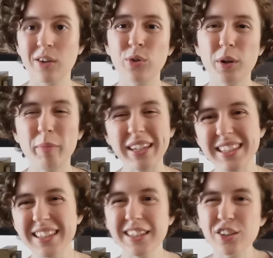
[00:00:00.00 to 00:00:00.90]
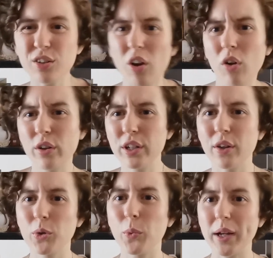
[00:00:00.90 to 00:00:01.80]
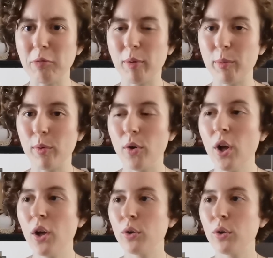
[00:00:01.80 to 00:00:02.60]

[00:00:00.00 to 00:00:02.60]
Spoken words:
who are basically just all the other white people